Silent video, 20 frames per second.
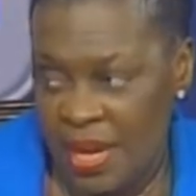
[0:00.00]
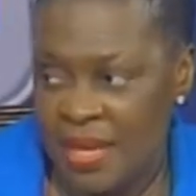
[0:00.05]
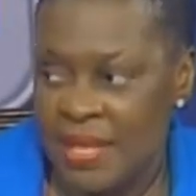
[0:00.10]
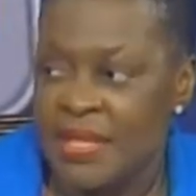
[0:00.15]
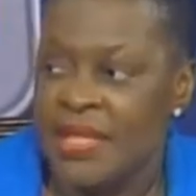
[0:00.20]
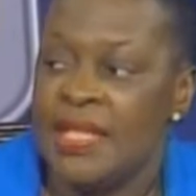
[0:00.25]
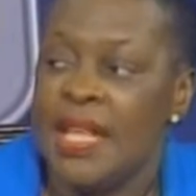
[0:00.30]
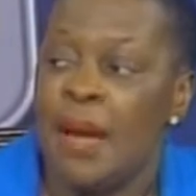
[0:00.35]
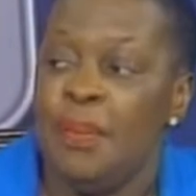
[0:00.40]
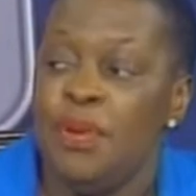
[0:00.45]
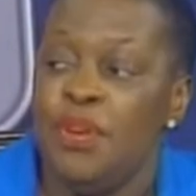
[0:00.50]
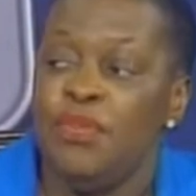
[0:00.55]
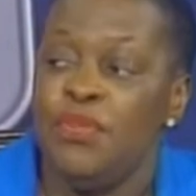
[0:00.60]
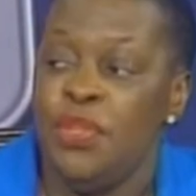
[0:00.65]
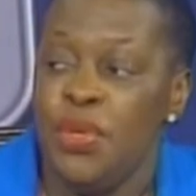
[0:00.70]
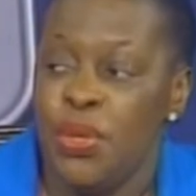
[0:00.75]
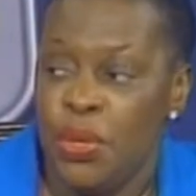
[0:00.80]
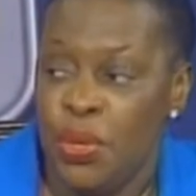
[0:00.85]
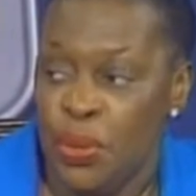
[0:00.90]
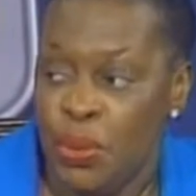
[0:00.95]
some of
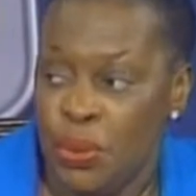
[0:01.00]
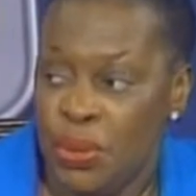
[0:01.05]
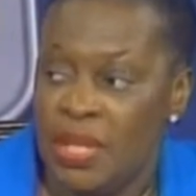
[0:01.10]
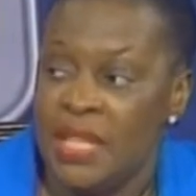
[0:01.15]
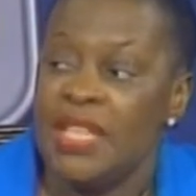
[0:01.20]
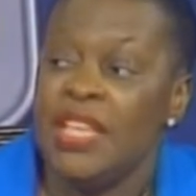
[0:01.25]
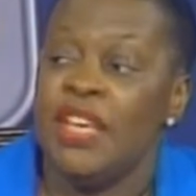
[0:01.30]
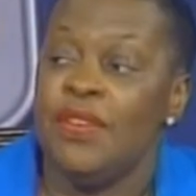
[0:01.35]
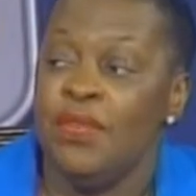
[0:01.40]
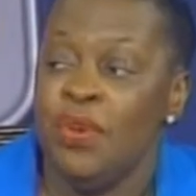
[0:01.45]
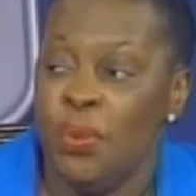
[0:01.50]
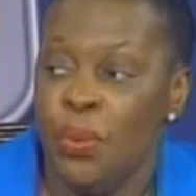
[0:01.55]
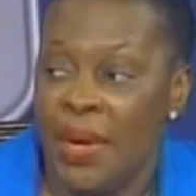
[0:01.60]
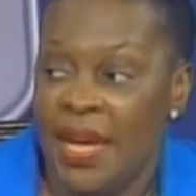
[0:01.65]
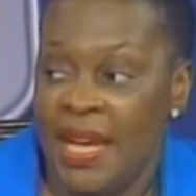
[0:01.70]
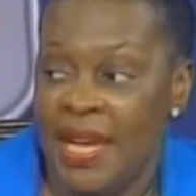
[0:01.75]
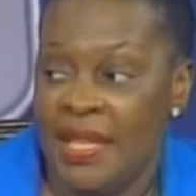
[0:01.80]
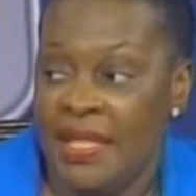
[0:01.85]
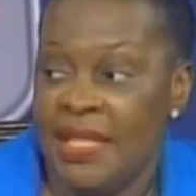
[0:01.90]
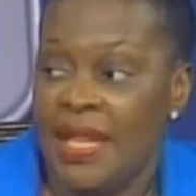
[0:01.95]
those
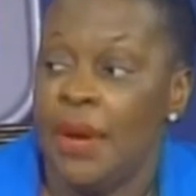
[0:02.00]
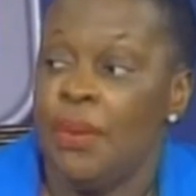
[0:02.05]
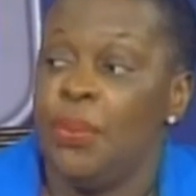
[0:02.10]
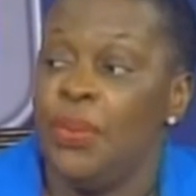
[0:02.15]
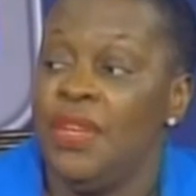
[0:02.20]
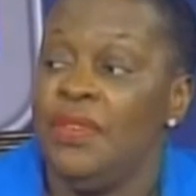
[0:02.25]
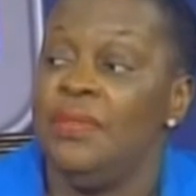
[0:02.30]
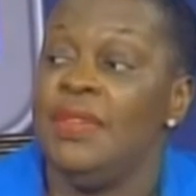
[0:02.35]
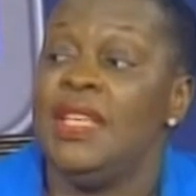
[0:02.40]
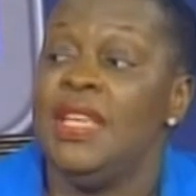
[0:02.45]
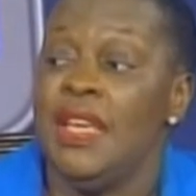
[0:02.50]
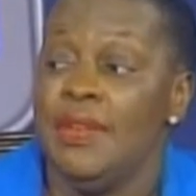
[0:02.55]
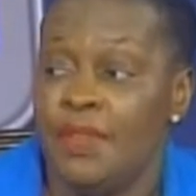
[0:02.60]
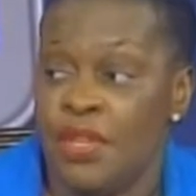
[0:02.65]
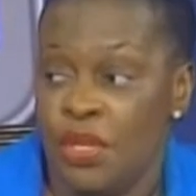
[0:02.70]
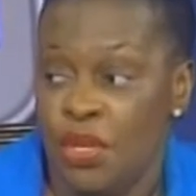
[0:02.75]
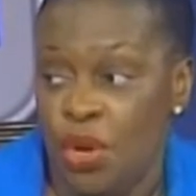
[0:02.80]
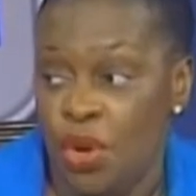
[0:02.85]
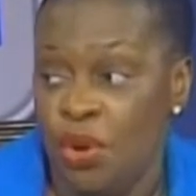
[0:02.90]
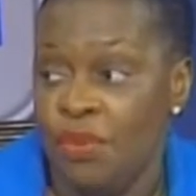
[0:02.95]
giveaways that we've
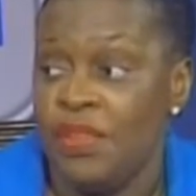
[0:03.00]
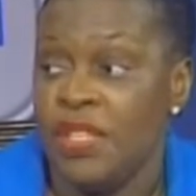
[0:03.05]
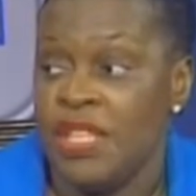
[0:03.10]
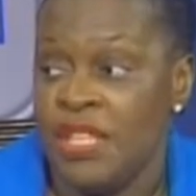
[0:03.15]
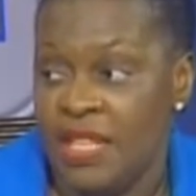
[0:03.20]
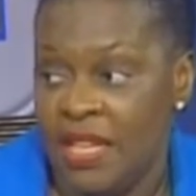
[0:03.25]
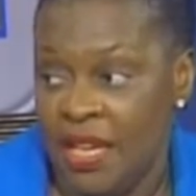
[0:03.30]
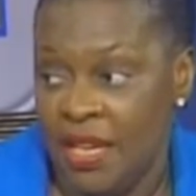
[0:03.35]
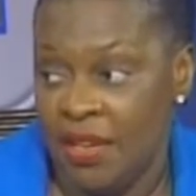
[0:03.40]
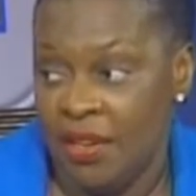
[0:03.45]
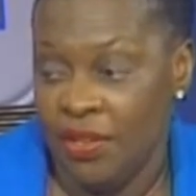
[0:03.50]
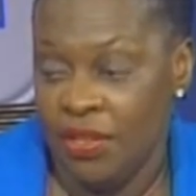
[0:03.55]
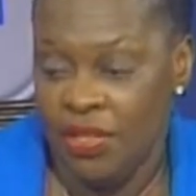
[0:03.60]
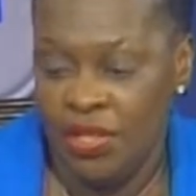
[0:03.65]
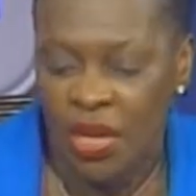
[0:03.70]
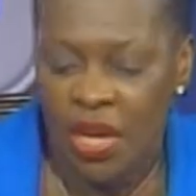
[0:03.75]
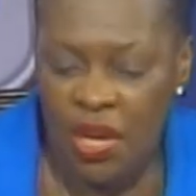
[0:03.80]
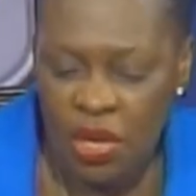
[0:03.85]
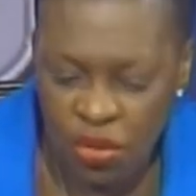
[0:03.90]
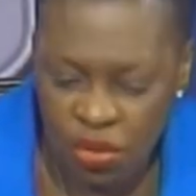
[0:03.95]
given over the
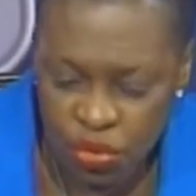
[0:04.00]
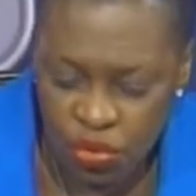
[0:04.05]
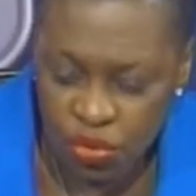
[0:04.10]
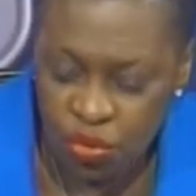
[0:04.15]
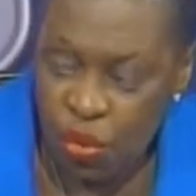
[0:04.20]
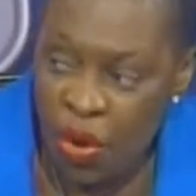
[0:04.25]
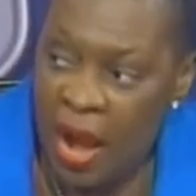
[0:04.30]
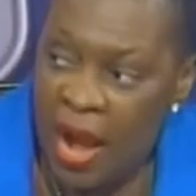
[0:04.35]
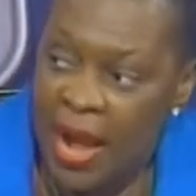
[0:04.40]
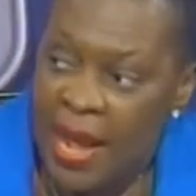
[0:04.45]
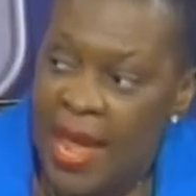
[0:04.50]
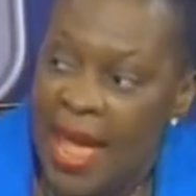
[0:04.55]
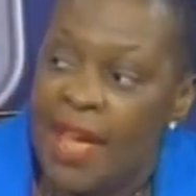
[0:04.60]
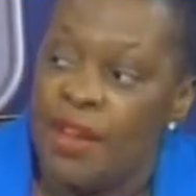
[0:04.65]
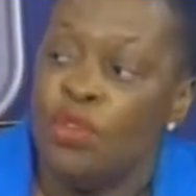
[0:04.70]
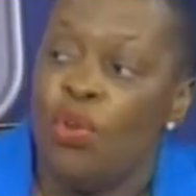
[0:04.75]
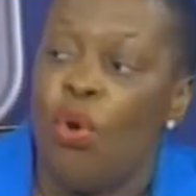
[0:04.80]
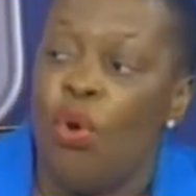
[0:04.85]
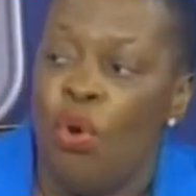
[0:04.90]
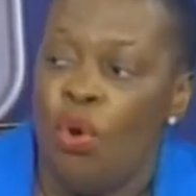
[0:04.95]
years to try
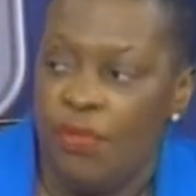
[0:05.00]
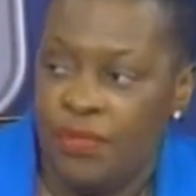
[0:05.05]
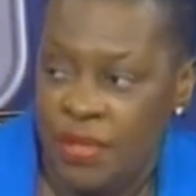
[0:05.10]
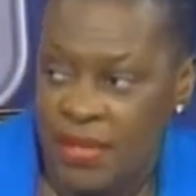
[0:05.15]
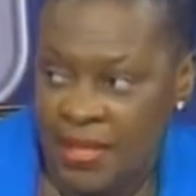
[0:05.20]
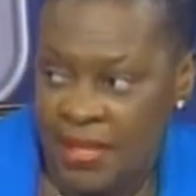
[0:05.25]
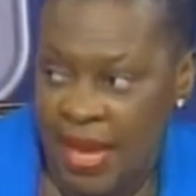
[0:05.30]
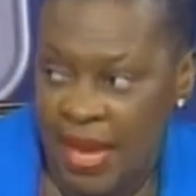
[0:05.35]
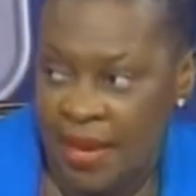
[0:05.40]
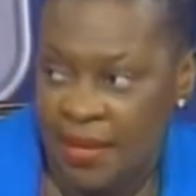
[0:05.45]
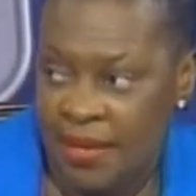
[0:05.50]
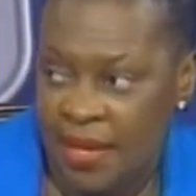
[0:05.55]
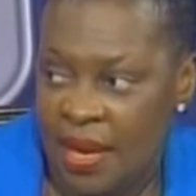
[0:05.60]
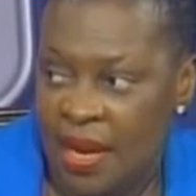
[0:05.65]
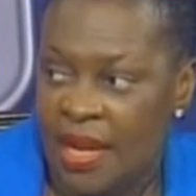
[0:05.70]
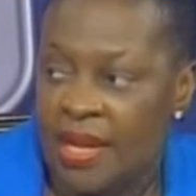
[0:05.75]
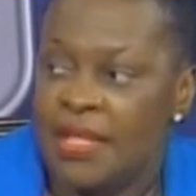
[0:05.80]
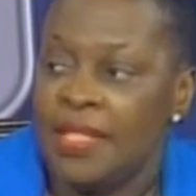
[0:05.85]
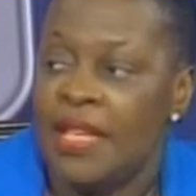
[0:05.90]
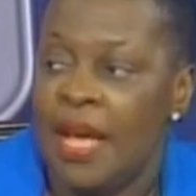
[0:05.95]
and offset
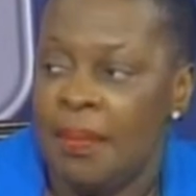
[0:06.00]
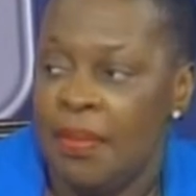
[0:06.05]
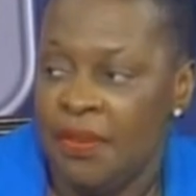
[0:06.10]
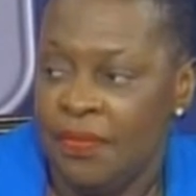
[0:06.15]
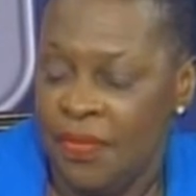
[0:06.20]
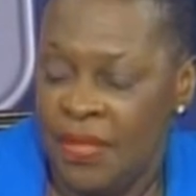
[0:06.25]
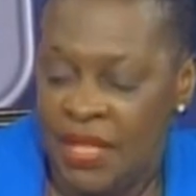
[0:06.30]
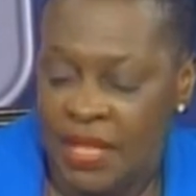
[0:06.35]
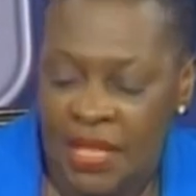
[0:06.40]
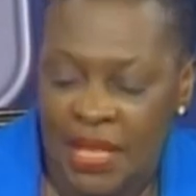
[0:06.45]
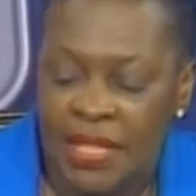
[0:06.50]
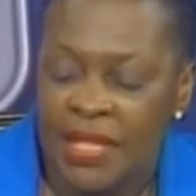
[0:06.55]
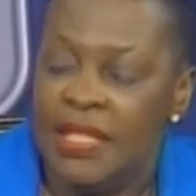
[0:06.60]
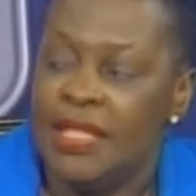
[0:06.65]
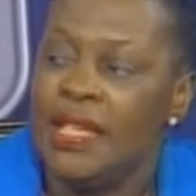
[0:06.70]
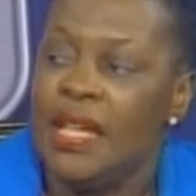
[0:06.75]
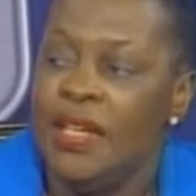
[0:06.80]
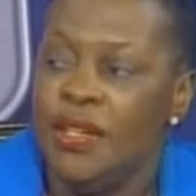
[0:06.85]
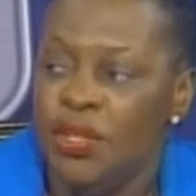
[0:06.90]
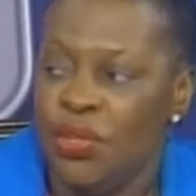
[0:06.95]
some of the
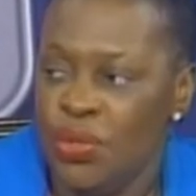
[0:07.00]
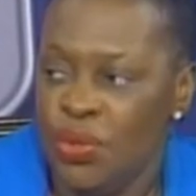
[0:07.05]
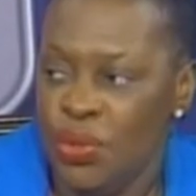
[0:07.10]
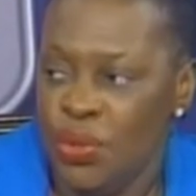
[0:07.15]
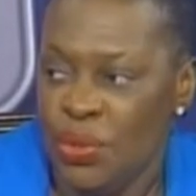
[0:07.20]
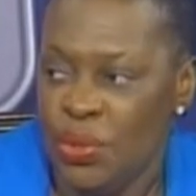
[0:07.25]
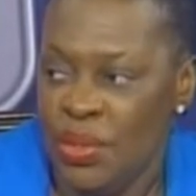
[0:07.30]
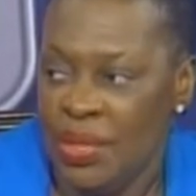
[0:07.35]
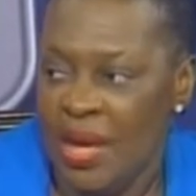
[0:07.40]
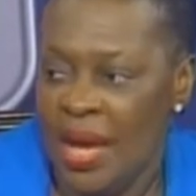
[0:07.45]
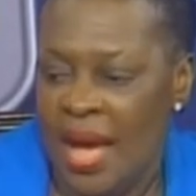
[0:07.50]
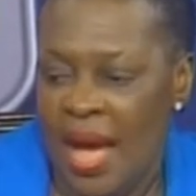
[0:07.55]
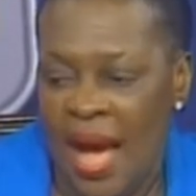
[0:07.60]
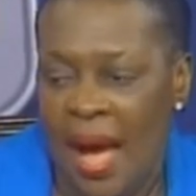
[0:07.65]
continued